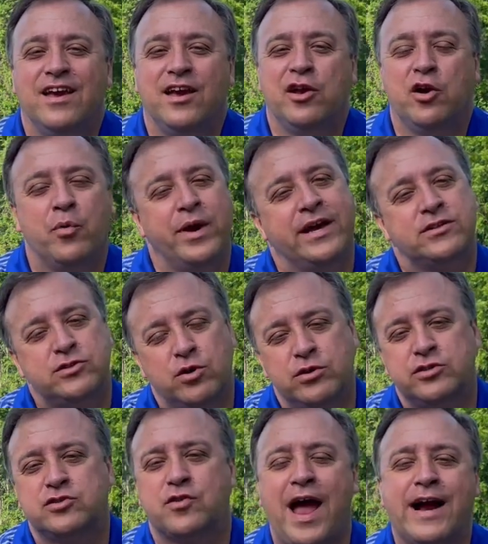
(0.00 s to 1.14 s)
You know, we can get so
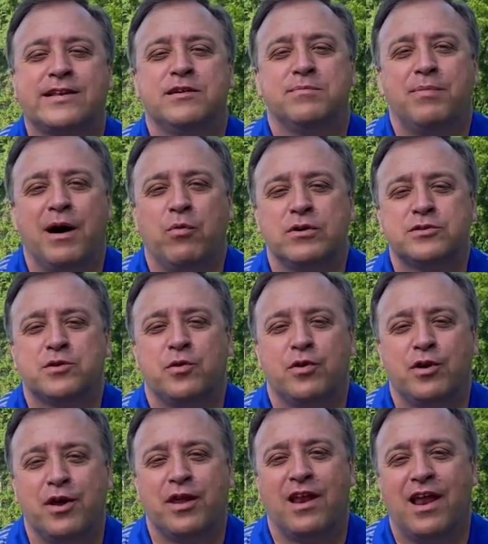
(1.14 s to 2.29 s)
distracted by what's going
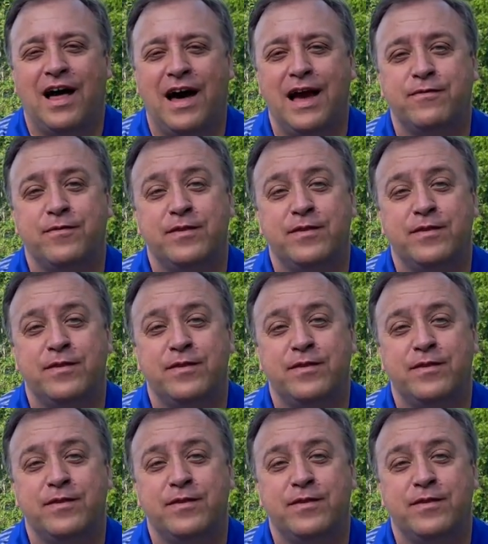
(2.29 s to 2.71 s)
on in life